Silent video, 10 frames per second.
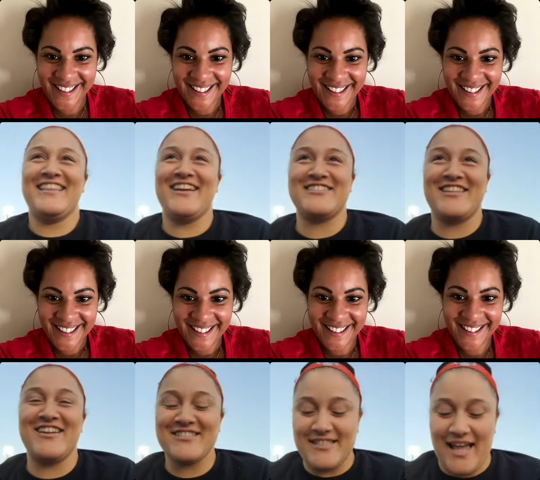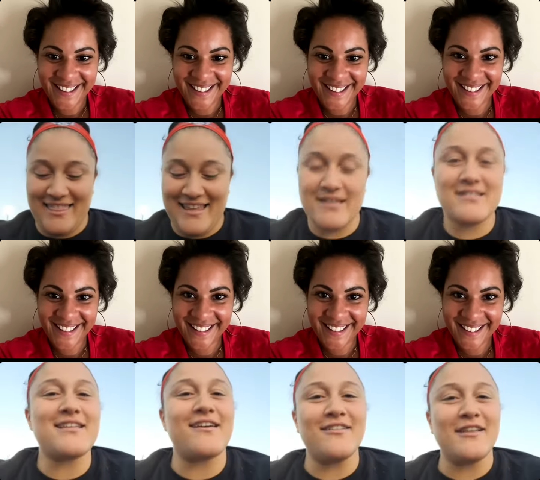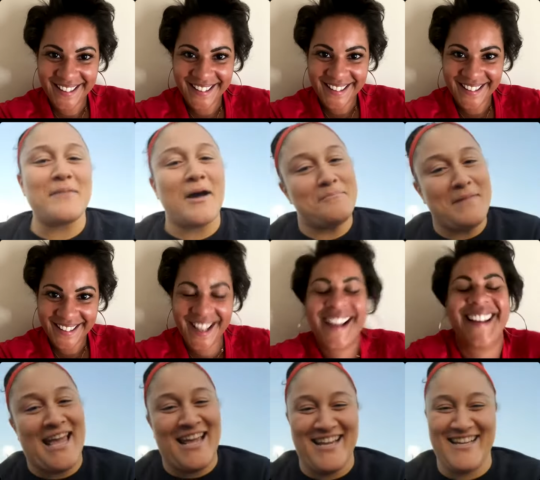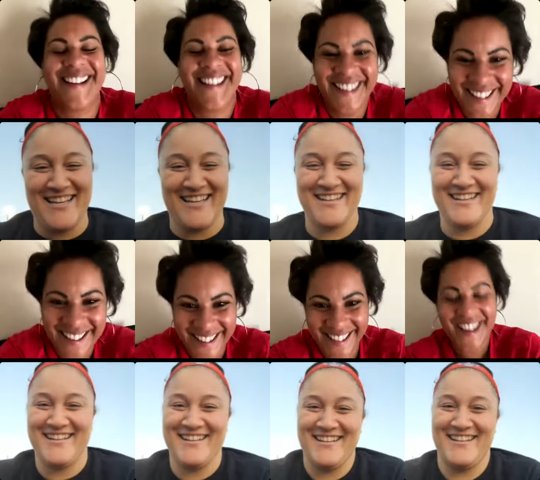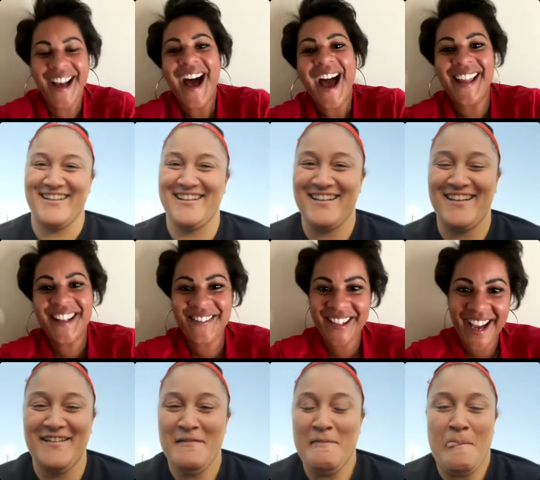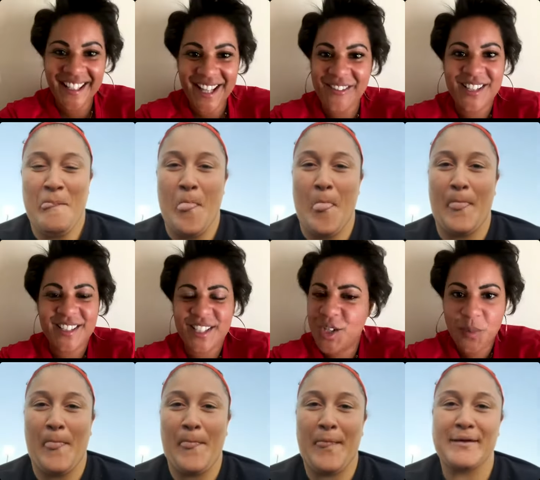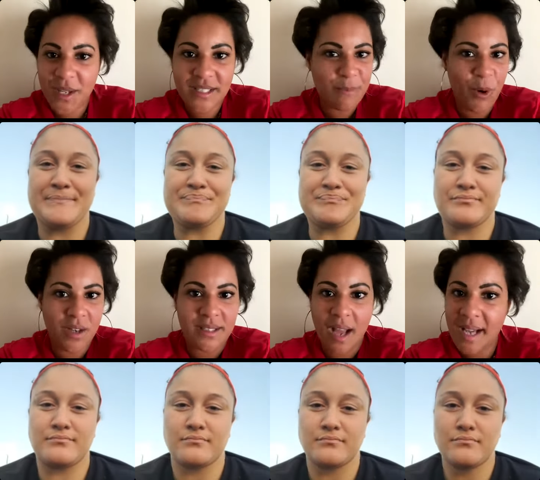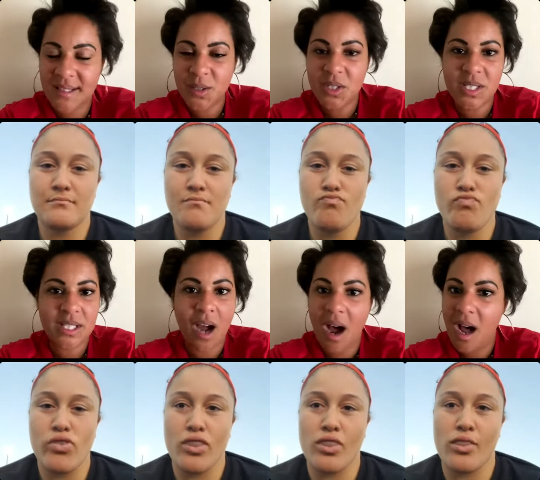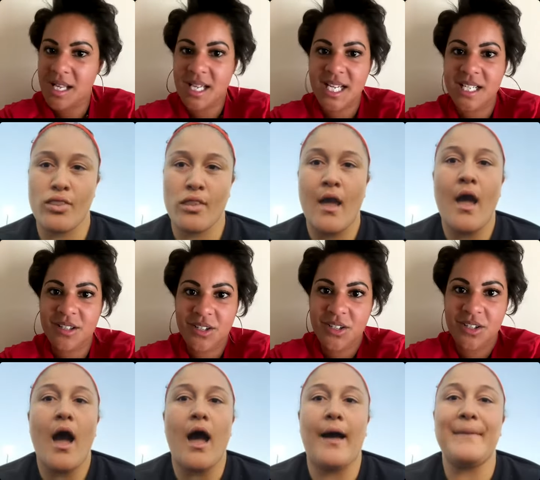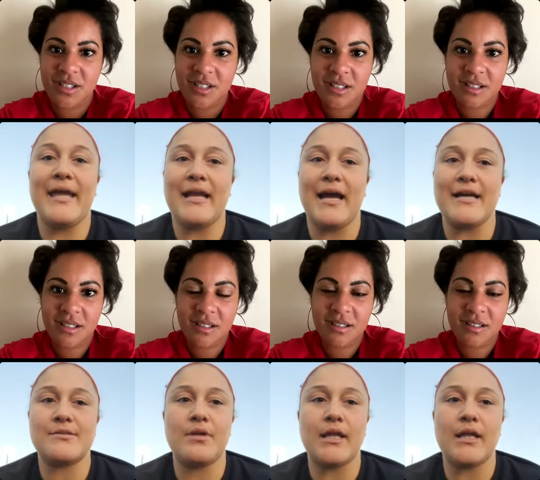Speaker 1: There's there's nothing subtle about me.
Speaker 2: I love it. I love it. Did you play sports in high school and college? Um, in high
Speaker 1: school